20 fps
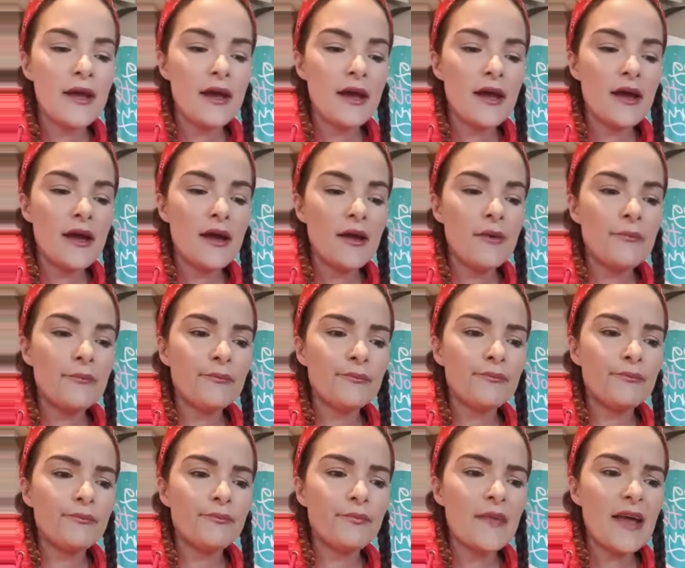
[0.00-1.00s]

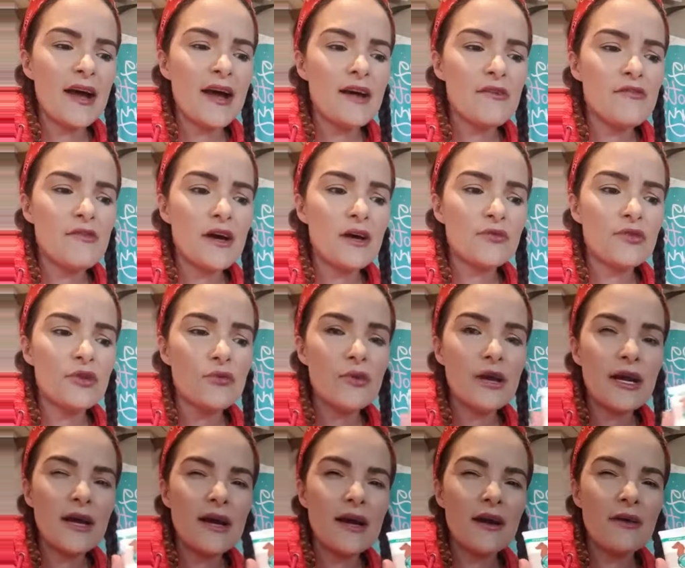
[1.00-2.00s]
I found that
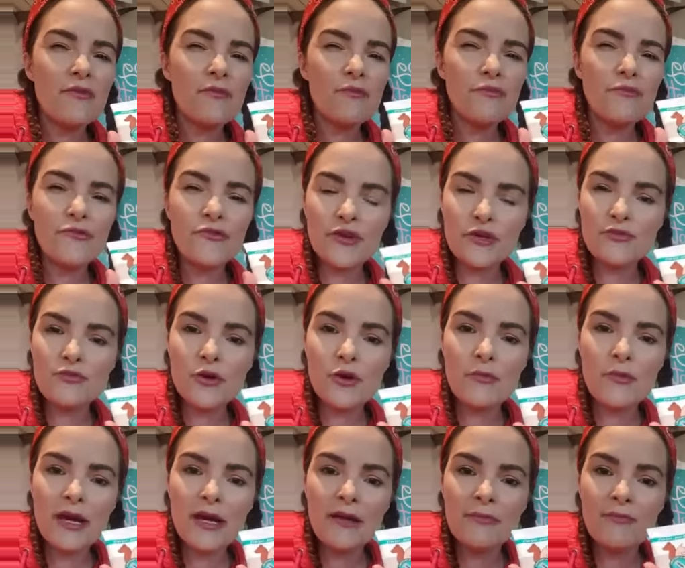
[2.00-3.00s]
when I first
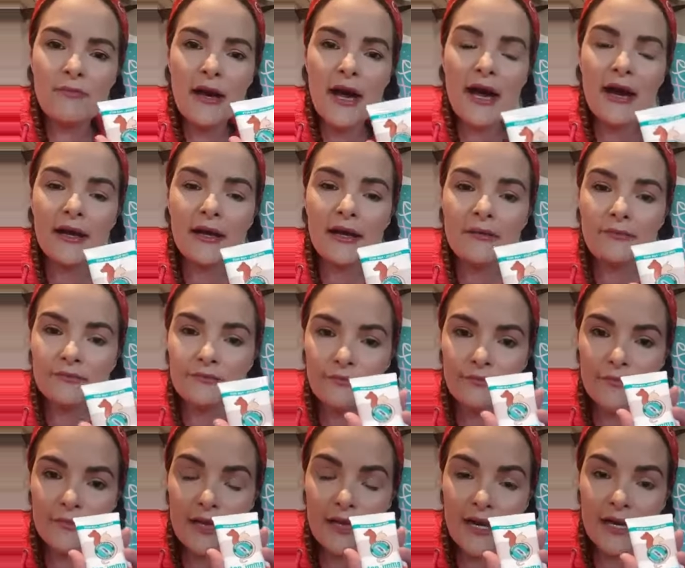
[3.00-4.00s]
bought my pack,
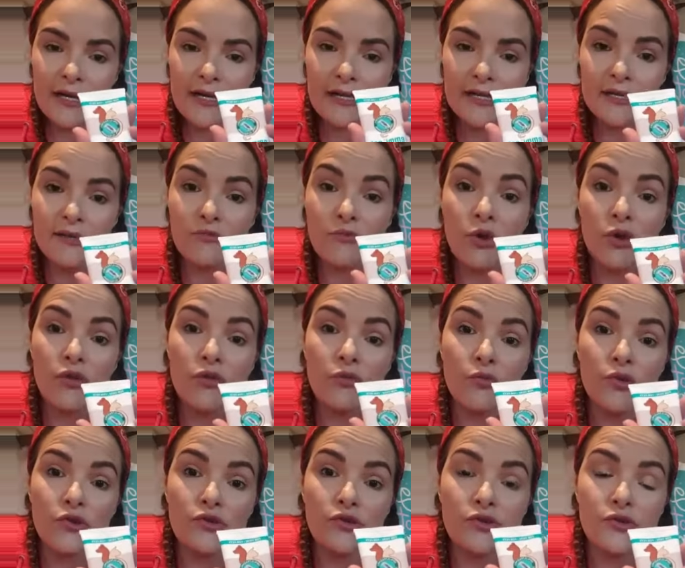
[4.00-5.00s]
that I needed more than
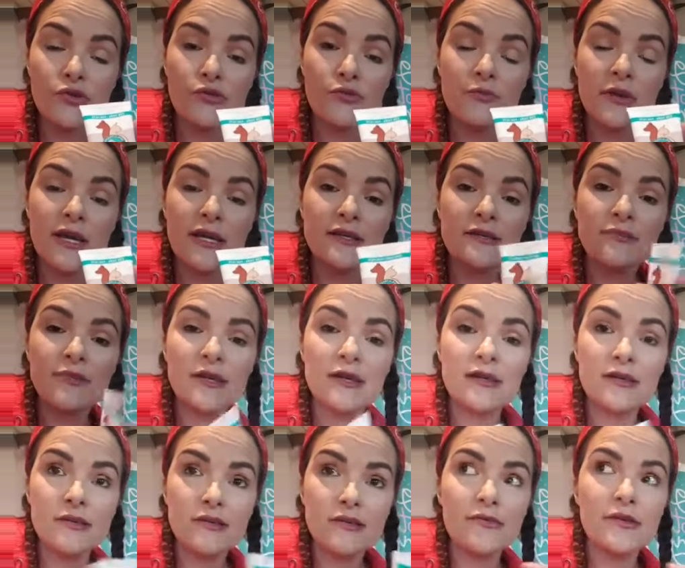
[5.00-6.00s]
one toothpaste,
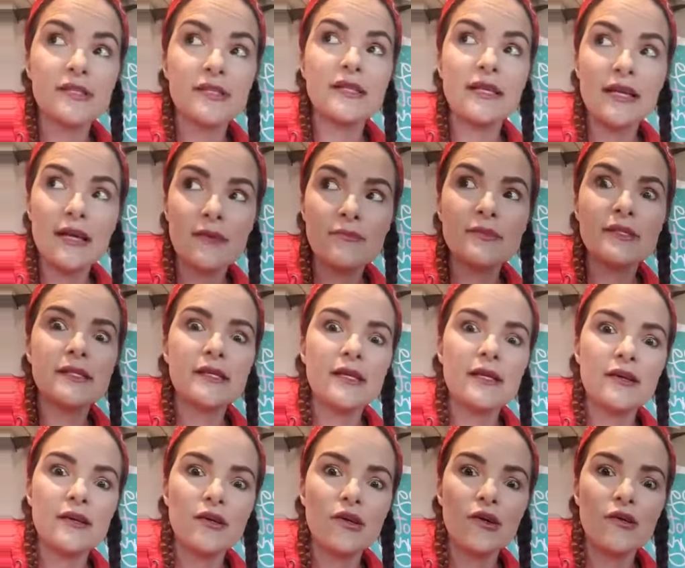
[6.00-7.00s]
because obviously I'm
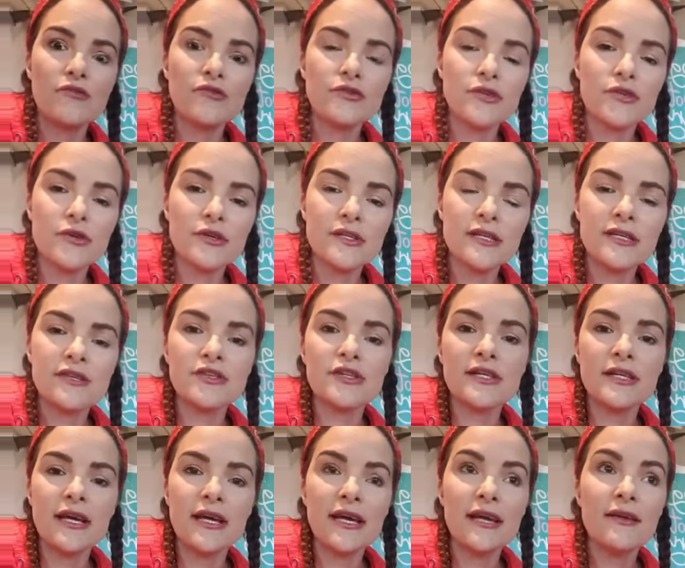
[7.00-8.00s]
seeing a lot of dogs each
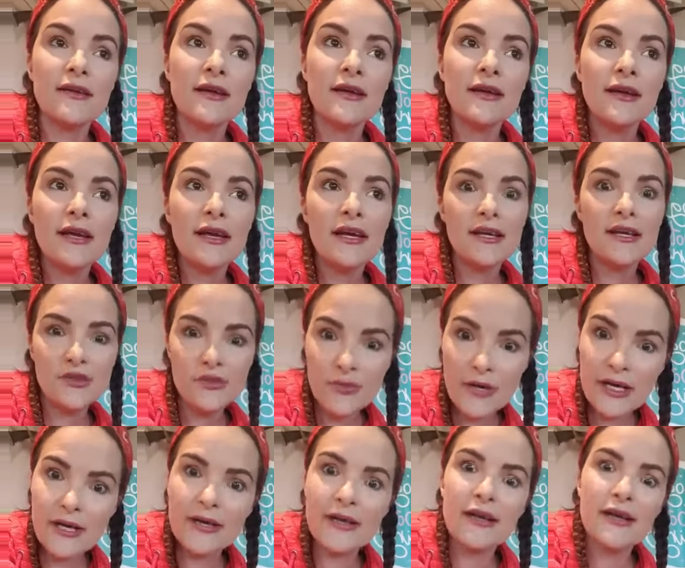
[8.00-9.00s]
day, each
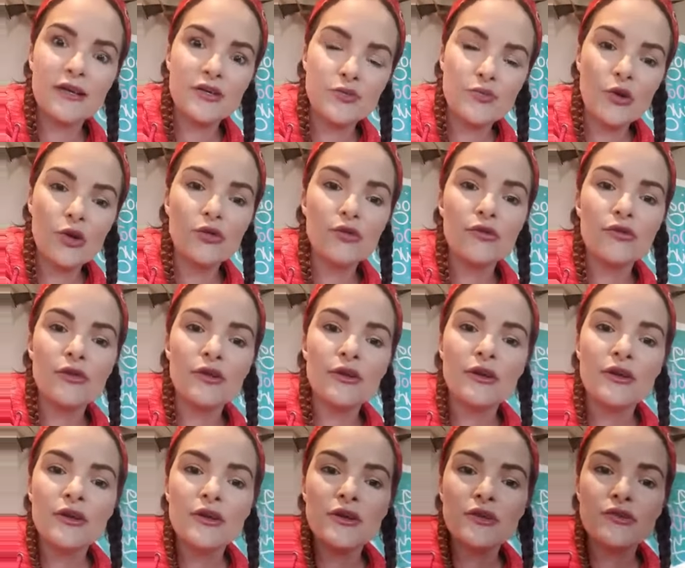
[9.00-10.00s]
week, each month.
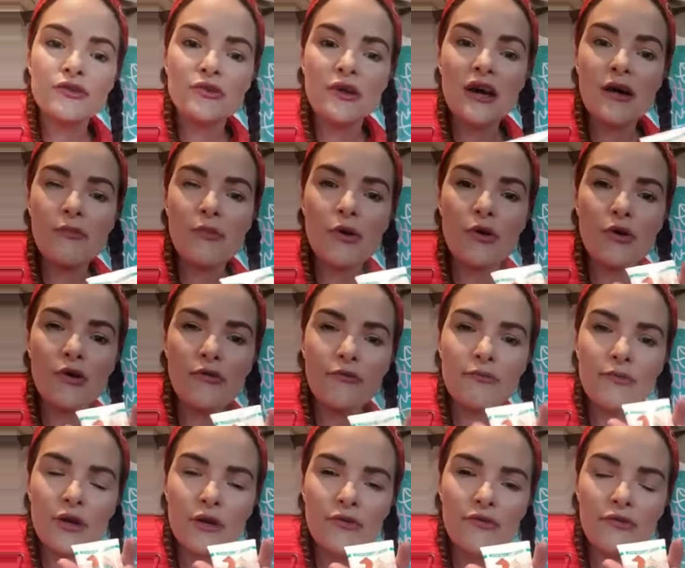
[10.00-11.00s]
So I bought
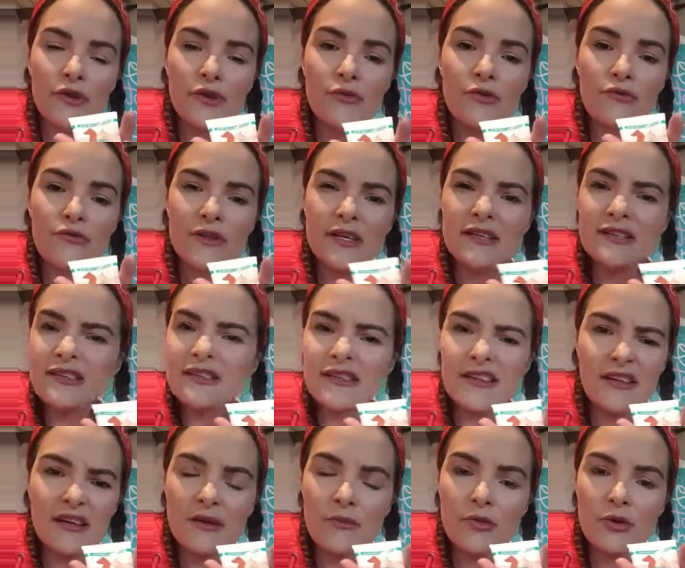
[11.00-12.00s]
a few of these. I
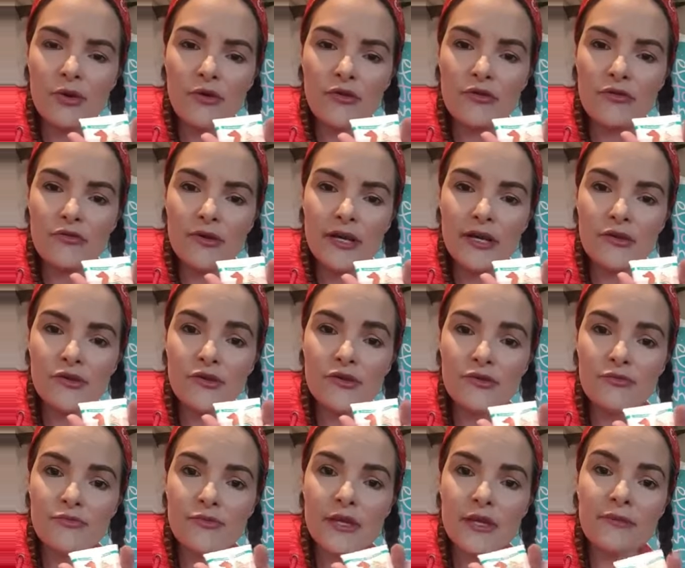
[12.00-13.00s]
think I bought three or
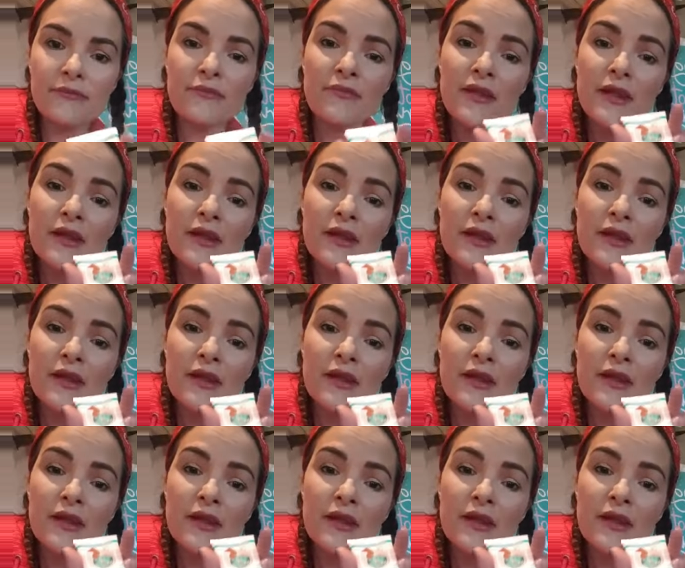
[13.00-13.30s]
something.